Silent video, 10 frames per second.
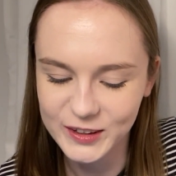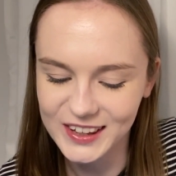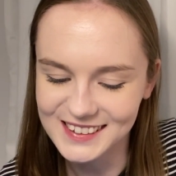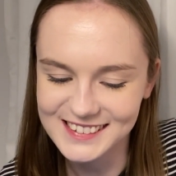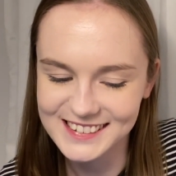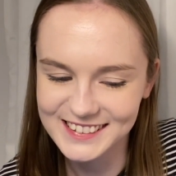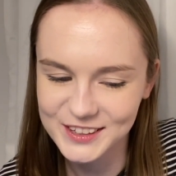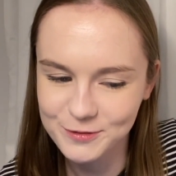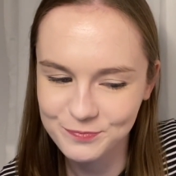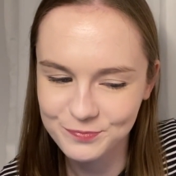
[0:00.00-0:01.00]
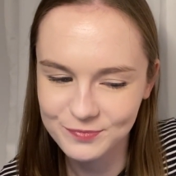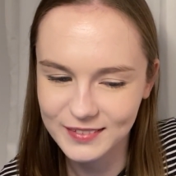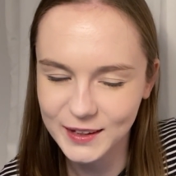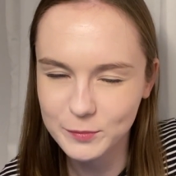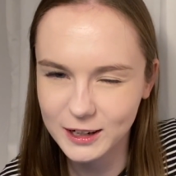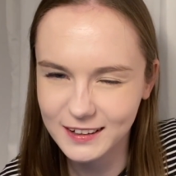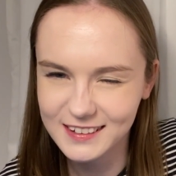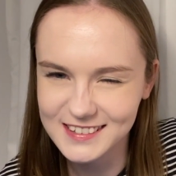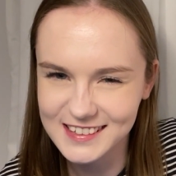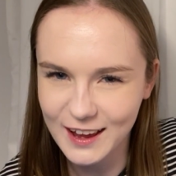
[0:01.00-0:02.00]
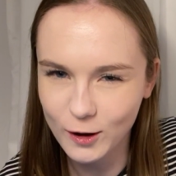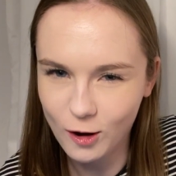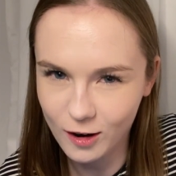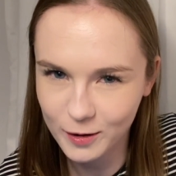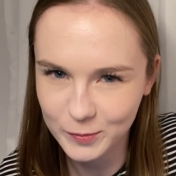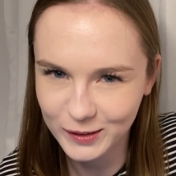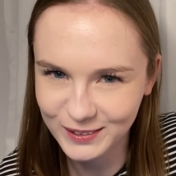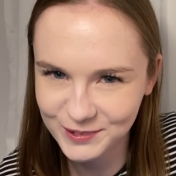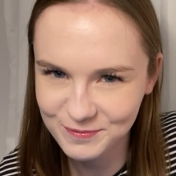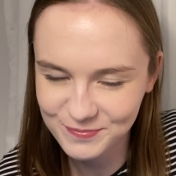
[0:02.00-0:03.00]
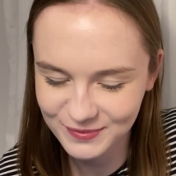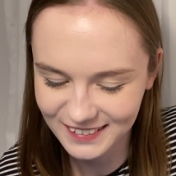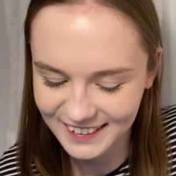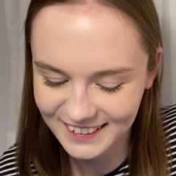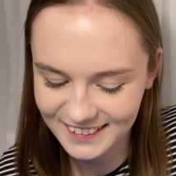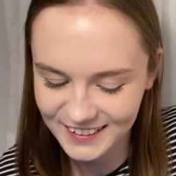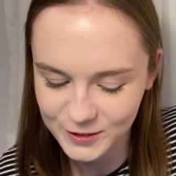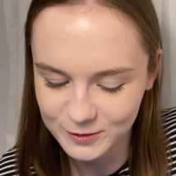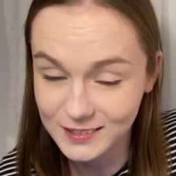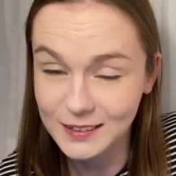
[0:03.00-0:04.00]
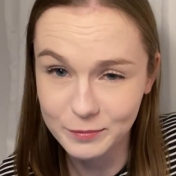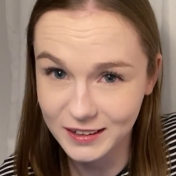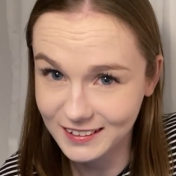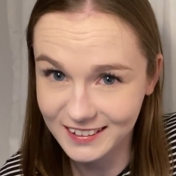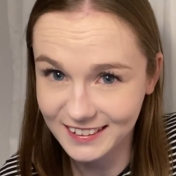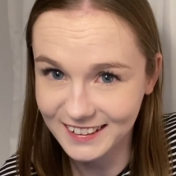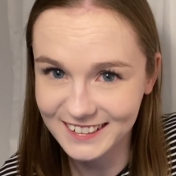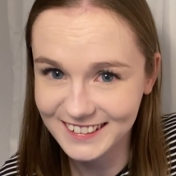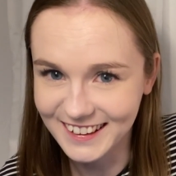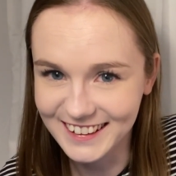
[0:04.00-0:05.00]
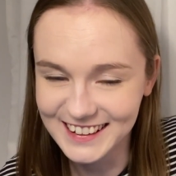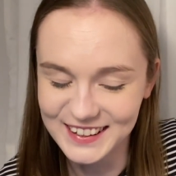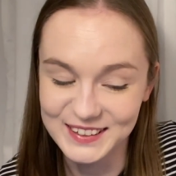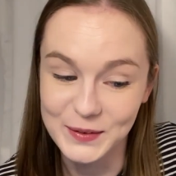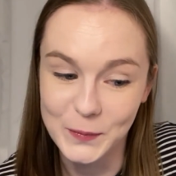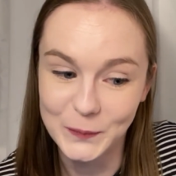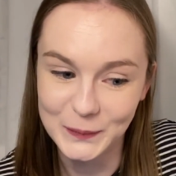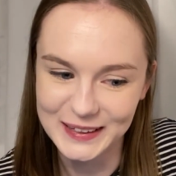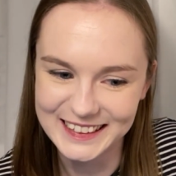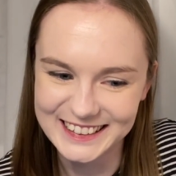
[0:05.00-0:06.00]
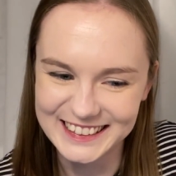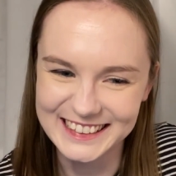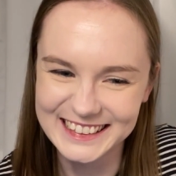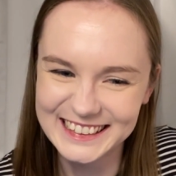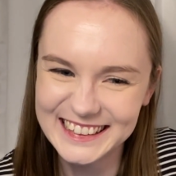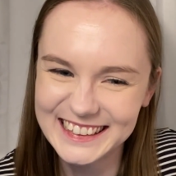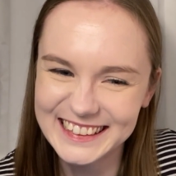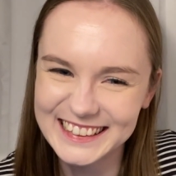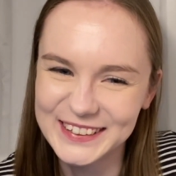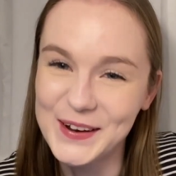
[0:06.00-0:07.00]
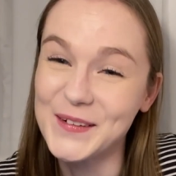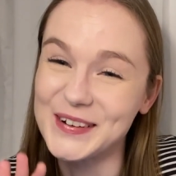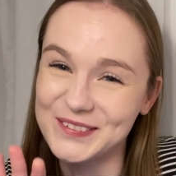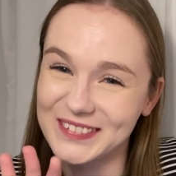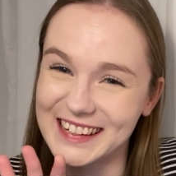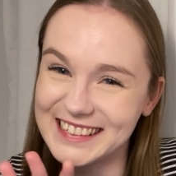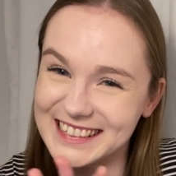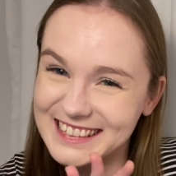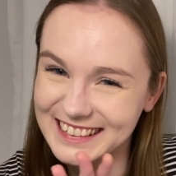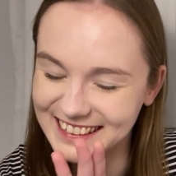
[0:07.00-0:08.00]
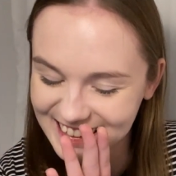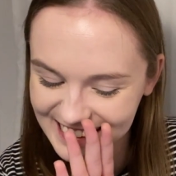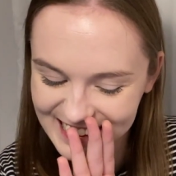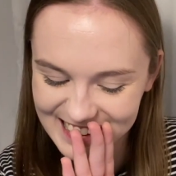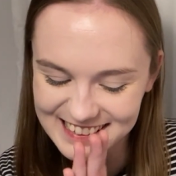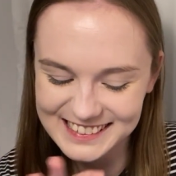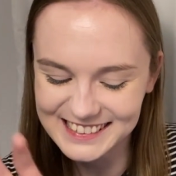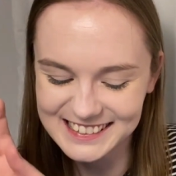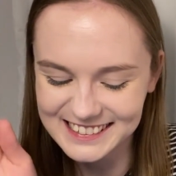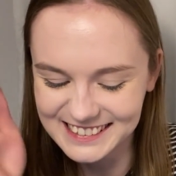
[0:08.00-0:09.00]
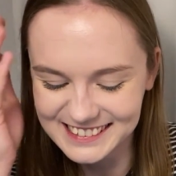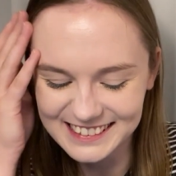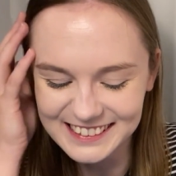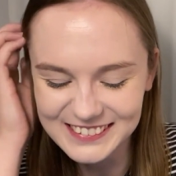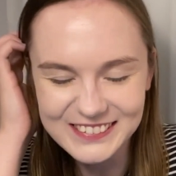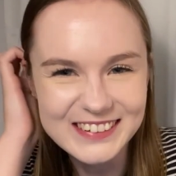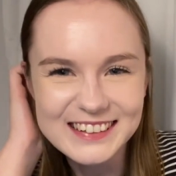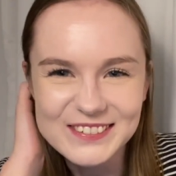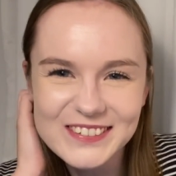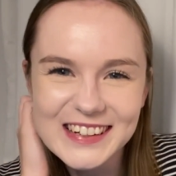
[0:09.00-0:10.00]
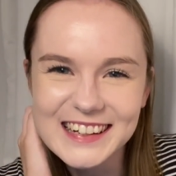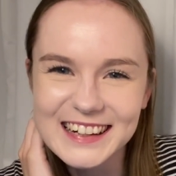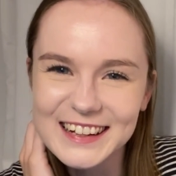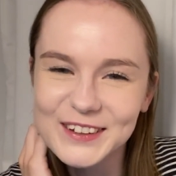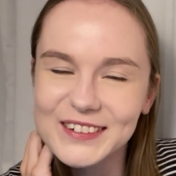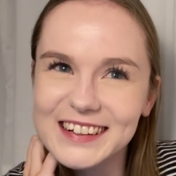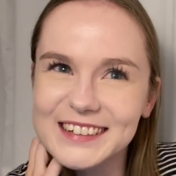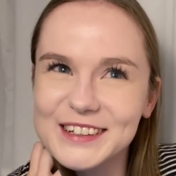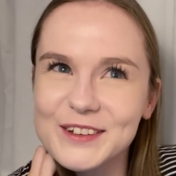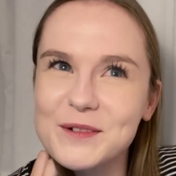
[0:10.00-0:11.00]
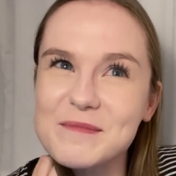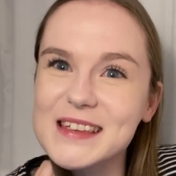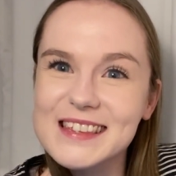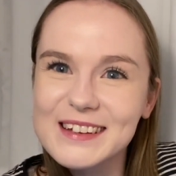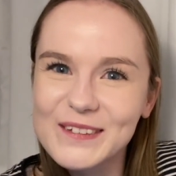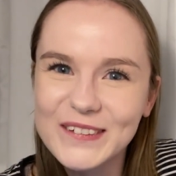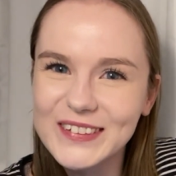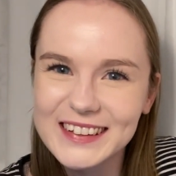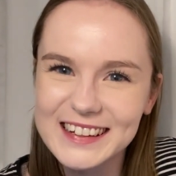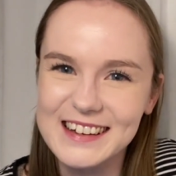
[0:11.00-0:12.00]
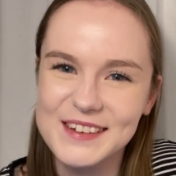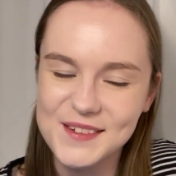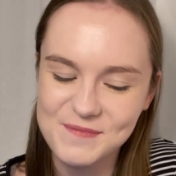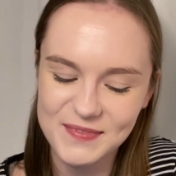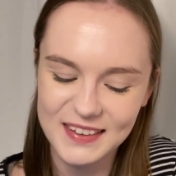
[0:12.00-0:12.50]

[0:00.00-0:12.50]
Because Americans say caramel or something like that, and it's weird. No offense. It sounds weird too. Like you're missing a whole letter.